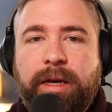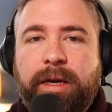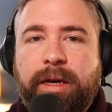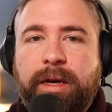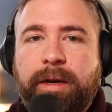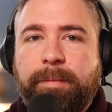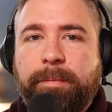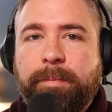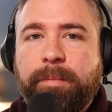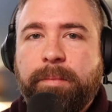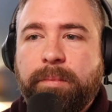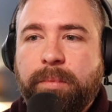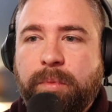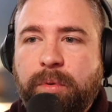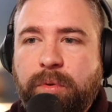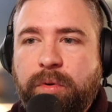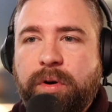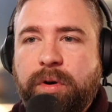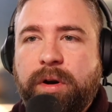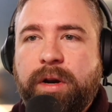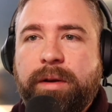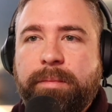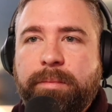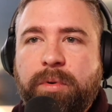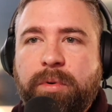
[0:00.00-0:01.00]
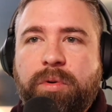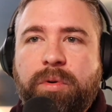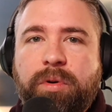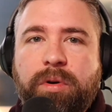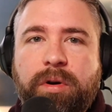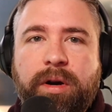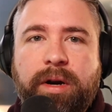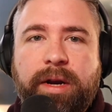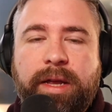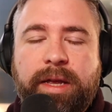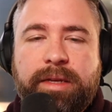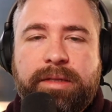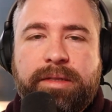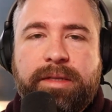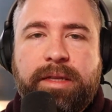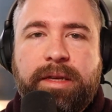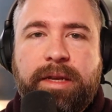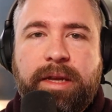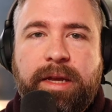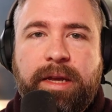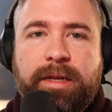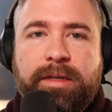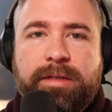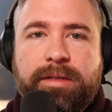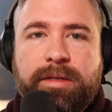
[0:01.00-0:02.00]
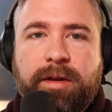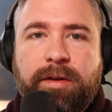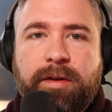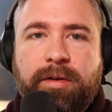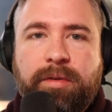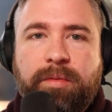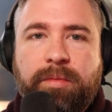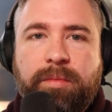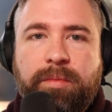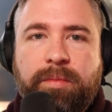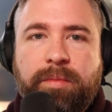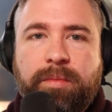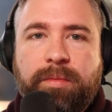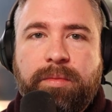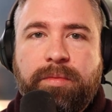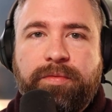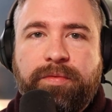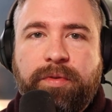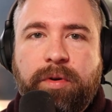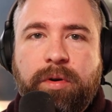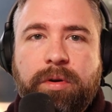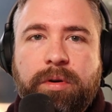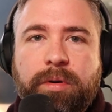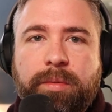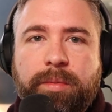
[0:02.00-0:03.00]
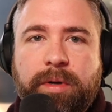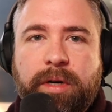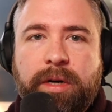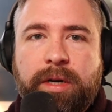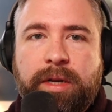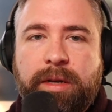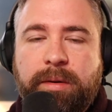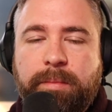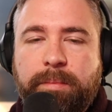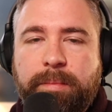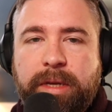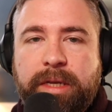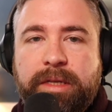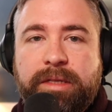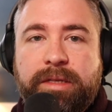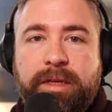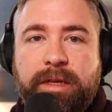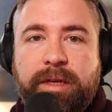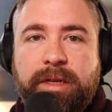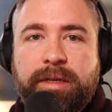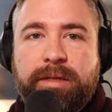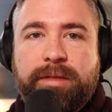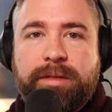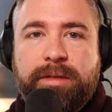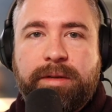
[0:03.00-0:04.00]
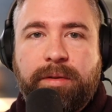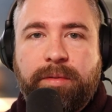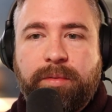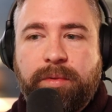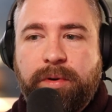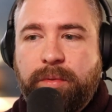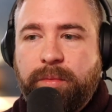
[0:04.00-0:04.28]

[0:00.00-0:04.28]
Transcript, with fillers: Um, more and more as the days go forward in business,